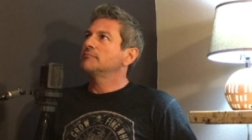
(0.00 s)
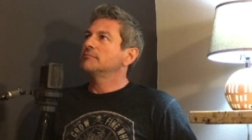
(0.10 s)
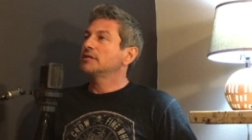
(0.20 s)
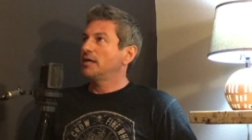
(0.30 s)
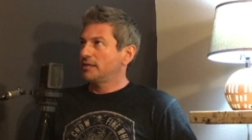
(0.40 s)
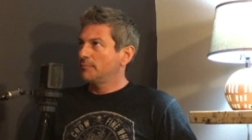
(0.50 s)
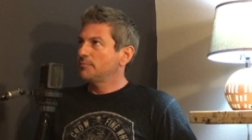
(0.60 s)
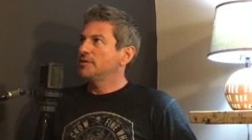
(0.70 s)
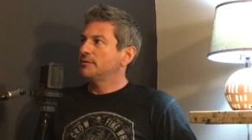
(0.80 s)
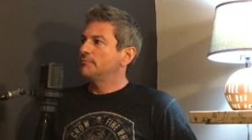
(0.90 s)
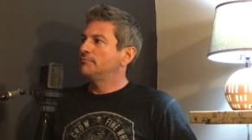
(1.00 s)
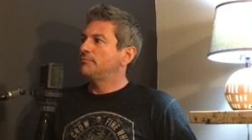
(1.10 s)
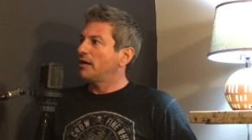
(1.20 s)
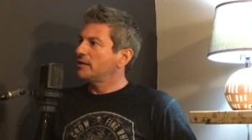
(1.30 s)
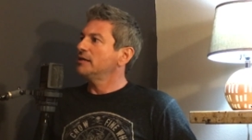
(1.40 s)
cut up the
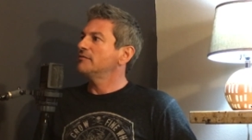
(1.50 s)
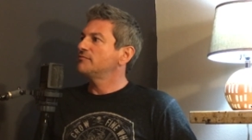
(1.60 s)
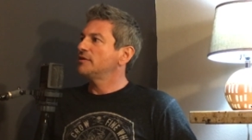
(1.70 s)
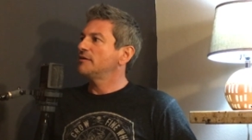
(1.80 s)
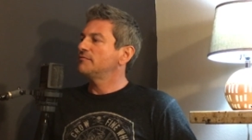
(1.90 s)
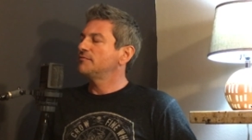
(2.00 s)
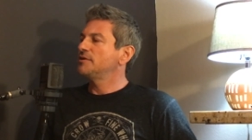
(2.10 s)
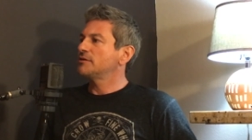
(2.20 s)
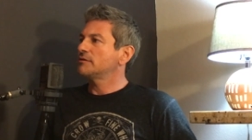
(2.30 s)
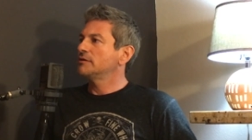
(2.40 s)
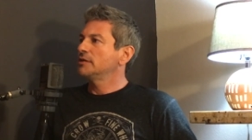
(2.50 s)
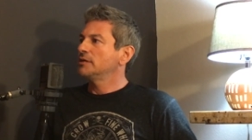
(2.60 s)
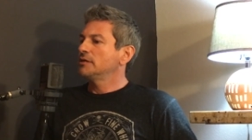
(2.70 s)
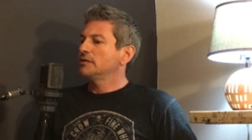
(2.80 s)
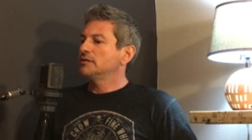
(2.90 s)
body of their
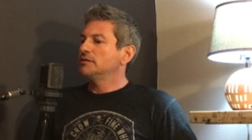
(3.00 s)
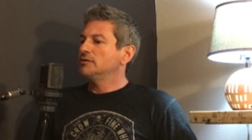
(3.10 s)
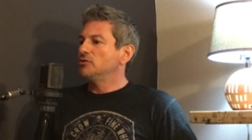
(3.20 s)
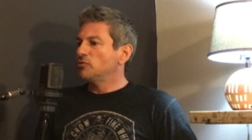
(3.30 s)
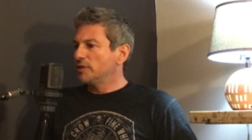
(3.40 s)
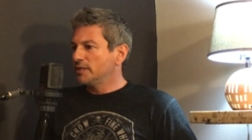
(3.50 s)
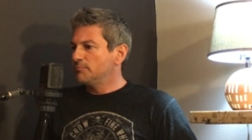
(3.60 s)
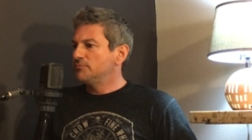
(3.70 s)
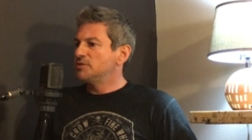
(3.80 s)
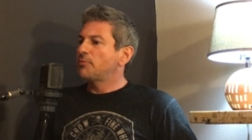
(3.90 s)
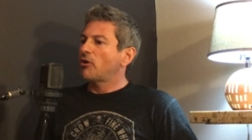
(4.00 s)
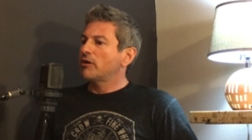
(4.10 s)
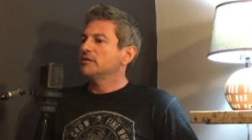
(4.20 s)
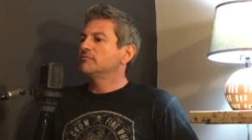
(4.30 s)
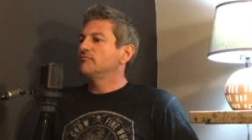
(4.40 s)
newly
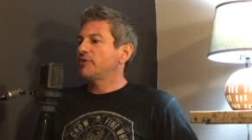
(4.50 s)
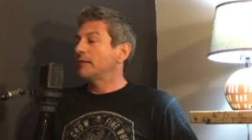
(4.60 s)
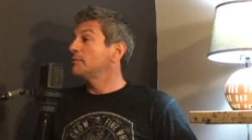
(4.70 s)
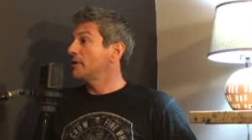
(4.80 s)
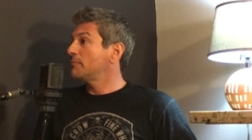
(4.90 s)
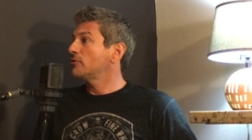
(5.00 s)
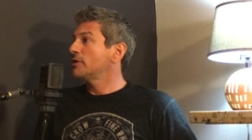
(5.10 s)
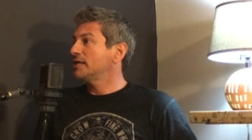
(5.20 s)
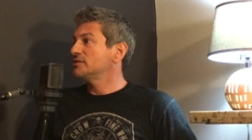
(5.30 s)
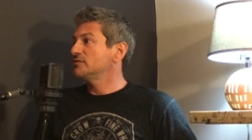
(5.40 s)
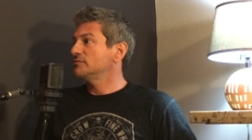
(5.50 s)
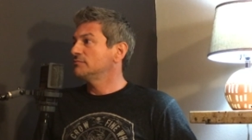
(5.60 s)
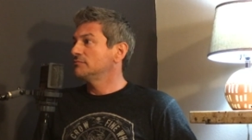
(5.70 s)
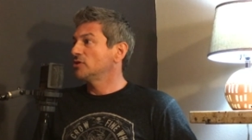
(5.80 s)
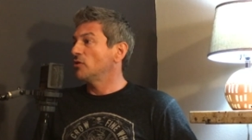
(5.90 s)
departed family member and to
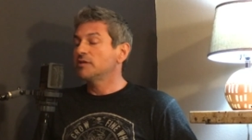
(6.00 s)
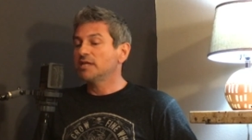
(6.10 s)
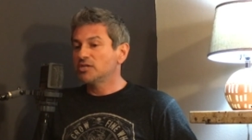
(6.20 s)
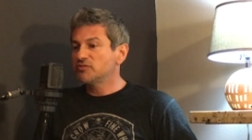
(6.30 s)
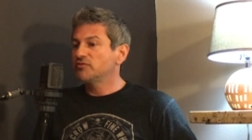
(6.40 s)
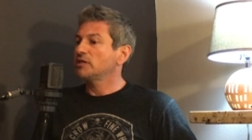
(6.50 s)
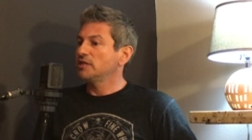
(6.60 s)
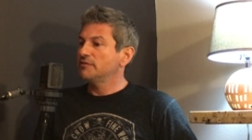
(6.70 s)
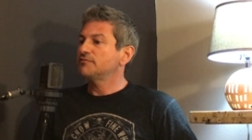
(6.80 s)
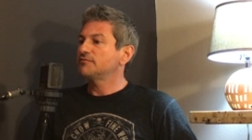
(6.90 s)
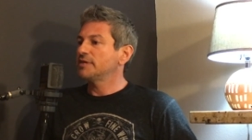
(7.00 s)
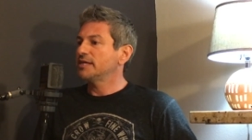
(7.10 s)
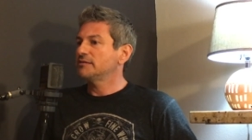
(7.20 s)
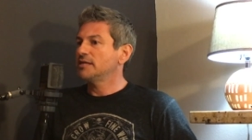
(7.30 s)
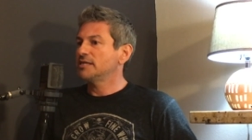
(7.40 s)
go to the edge of a cliff
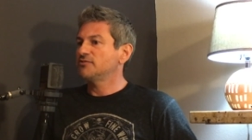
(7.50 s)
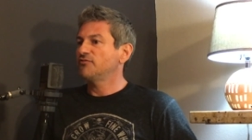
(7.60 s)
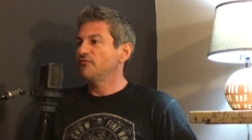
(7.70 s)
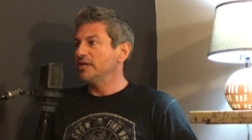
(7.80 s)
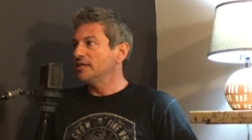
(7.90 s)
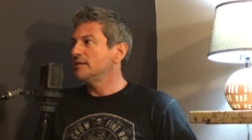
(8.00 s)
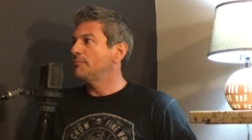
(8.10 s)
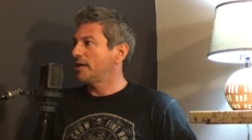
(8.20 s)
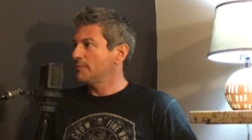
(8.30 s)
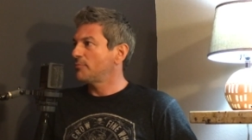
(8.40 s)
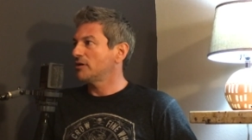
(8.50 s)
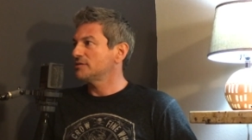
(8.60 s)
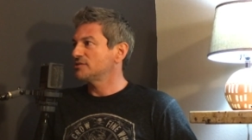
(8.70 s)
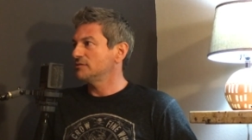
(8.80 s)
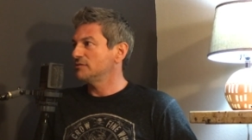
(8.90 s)
and to feed the body
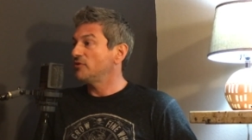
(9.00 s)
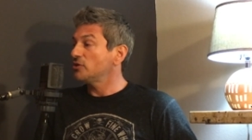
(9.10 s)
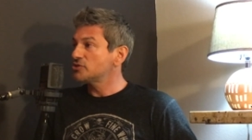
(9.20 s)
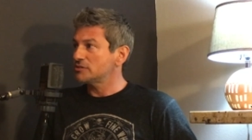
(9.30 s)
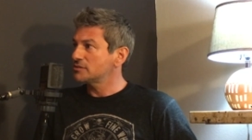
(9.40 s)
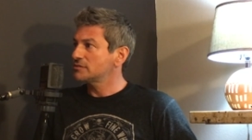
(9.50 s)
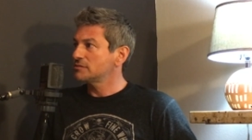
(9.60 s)
parts to the vultures.